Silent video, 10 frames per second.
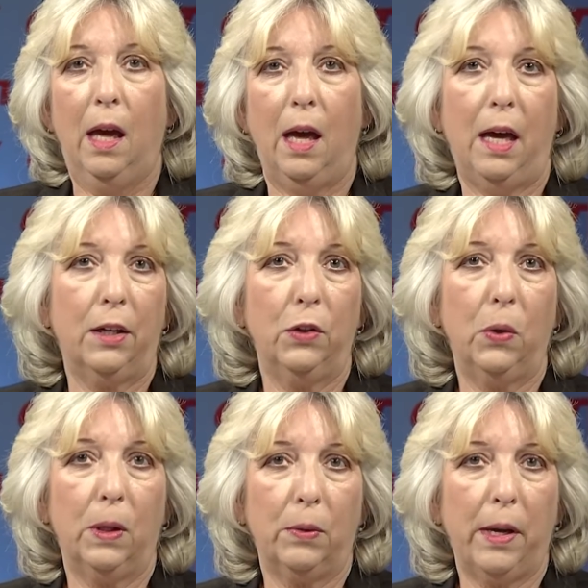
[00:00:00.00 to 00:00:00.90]

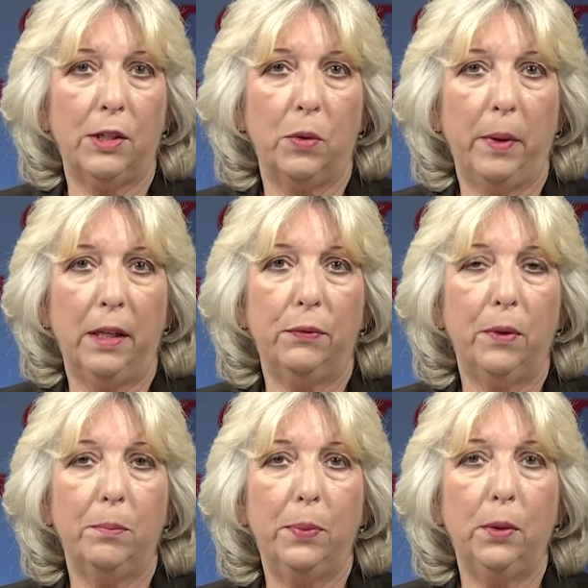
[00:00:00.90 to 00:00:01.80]
Akinola graduated
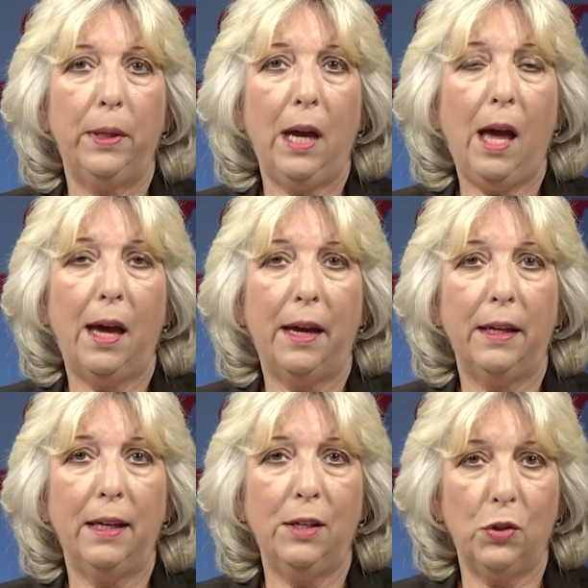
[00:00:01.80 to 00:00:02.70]
from Bowie
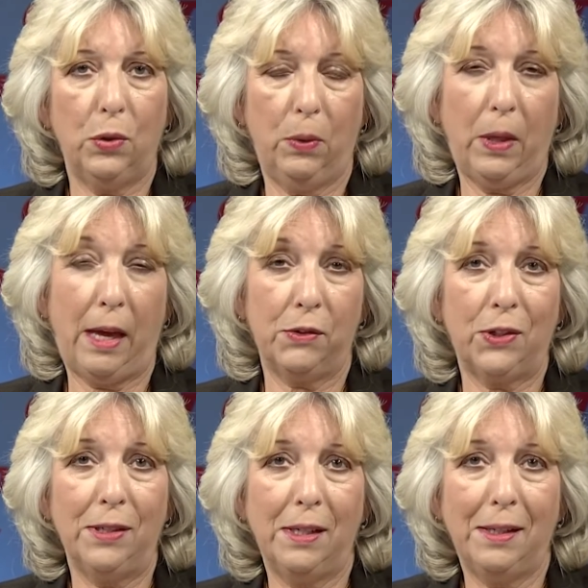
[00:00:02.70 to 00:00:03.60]
High in
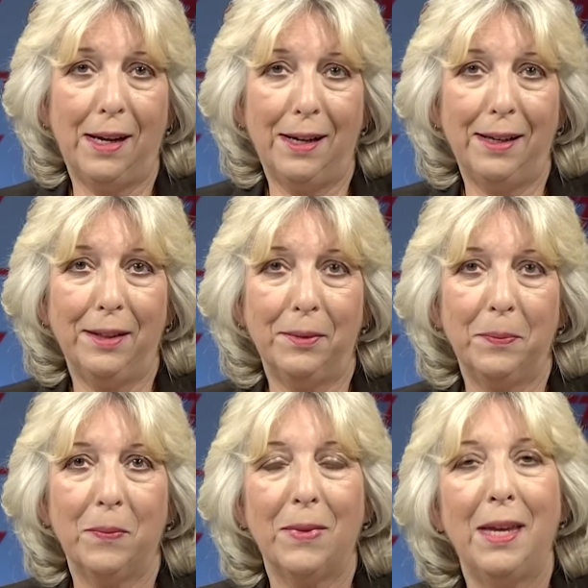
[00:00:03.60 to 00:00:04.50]
2009.
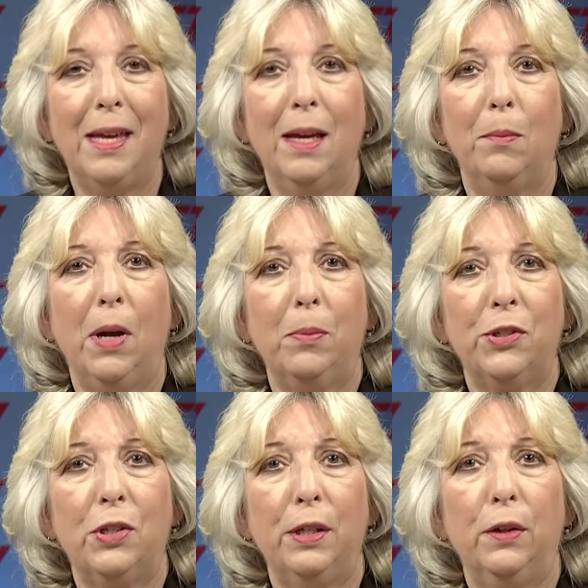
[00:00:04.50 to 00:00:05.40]

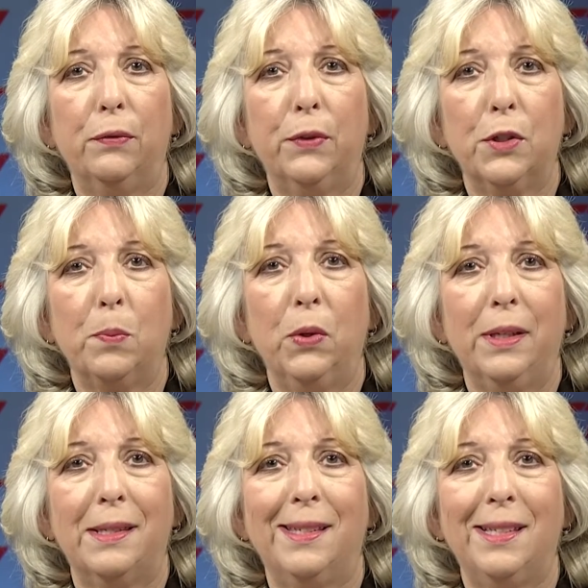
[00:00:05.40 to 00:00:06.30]
Publishing her first
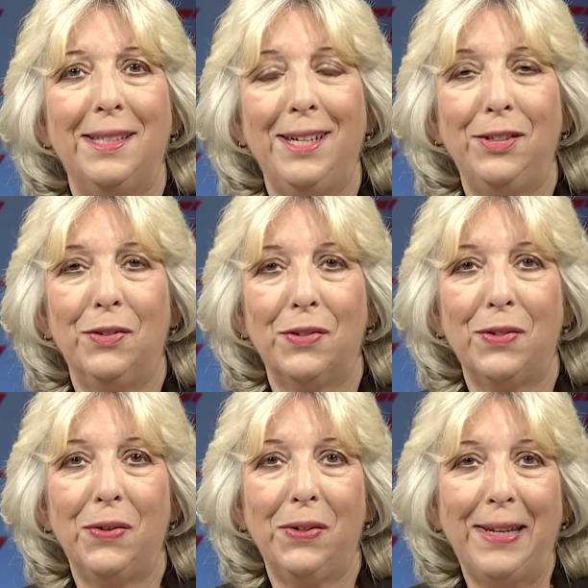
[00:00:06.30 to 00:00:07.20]
book at 16 years
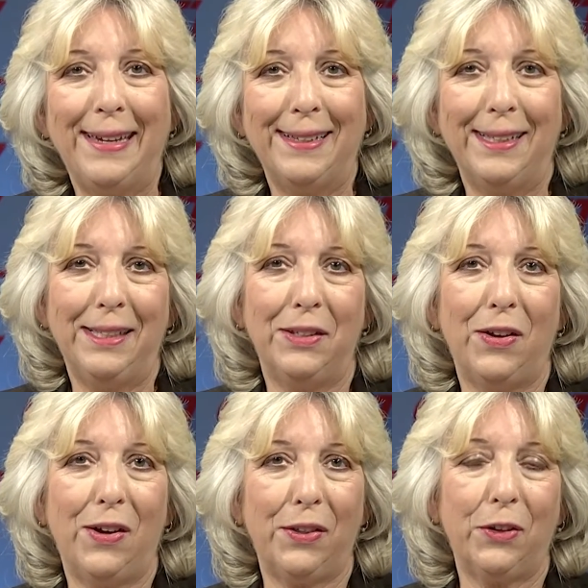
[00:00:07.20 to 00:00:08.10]
old, a Clinton
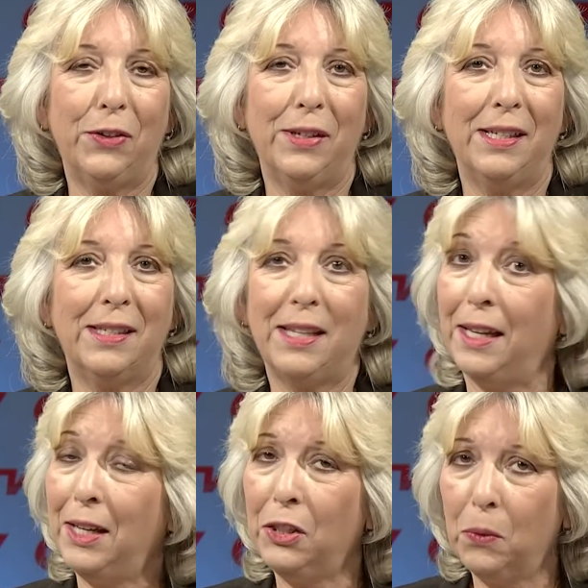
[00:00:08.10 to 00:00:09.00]
author is
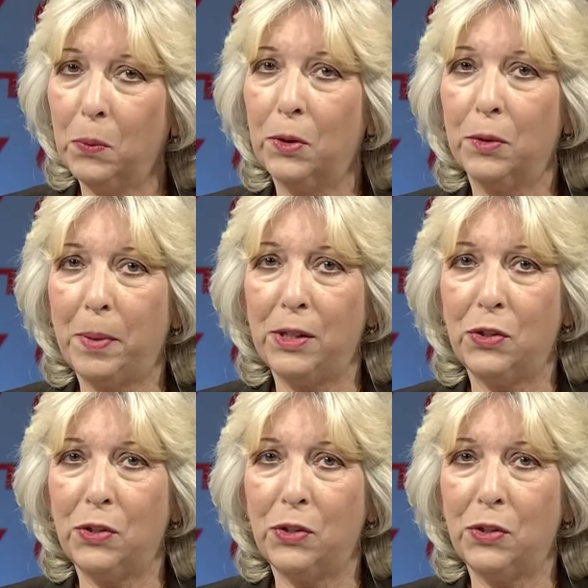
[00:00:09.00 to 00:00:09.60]
taking the world by